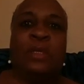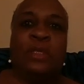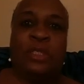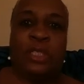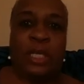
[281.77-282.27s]

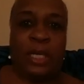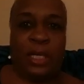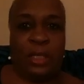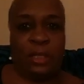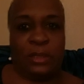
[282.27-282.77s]

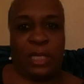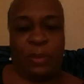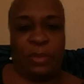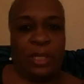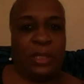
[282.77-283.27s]
She looked at
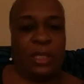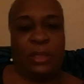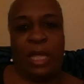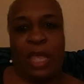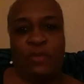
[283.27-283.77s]
me and
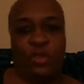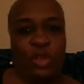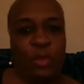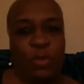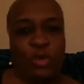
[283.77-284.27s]
didn't have no
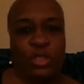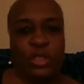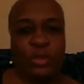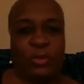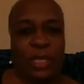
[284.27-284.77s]

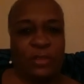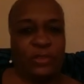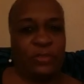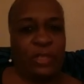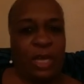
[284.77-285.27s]
emotions when I
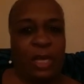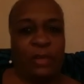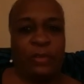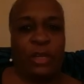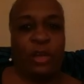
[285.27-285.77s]
was
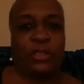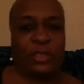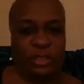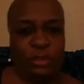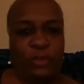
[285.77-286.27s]
arguing,
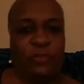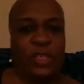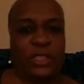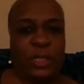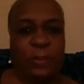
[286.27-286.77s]

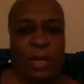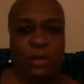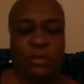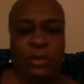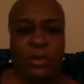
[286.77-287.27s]
fussing
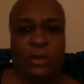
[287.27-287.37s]
about.